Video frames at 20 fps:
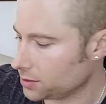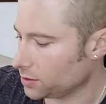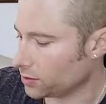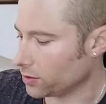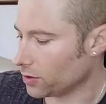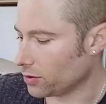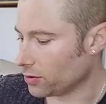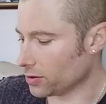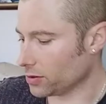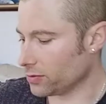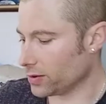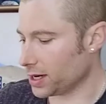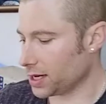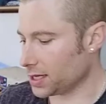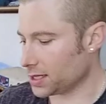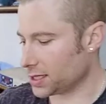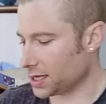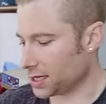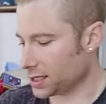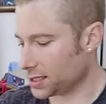so the only way
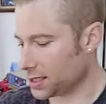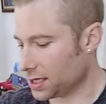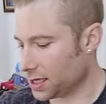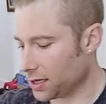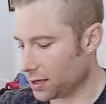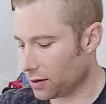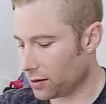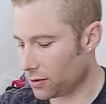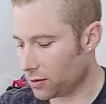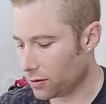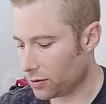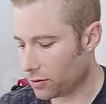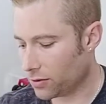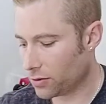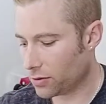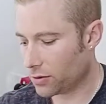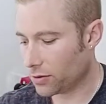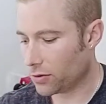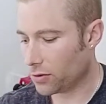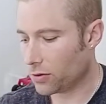to test it
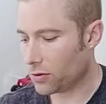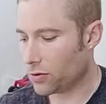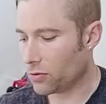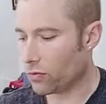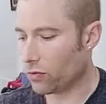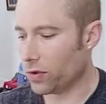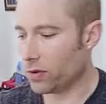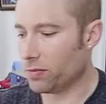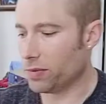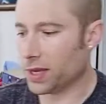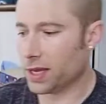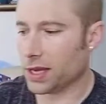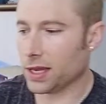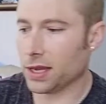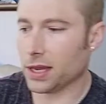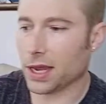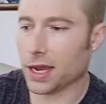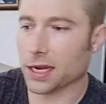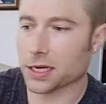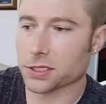would
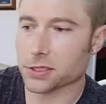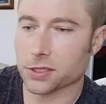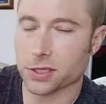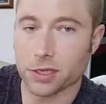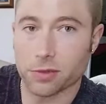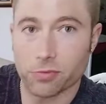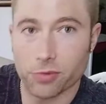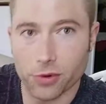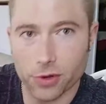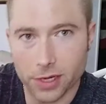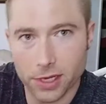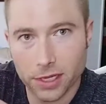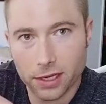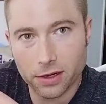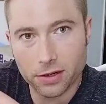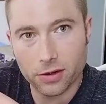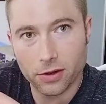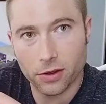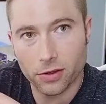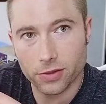be actually to put
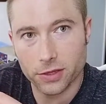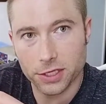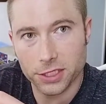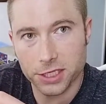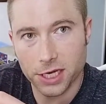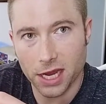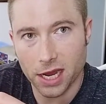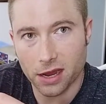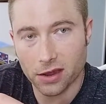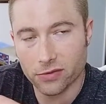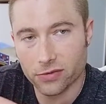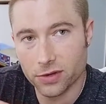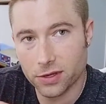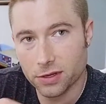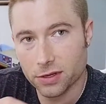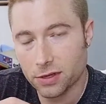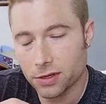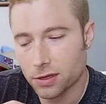it on the shaft,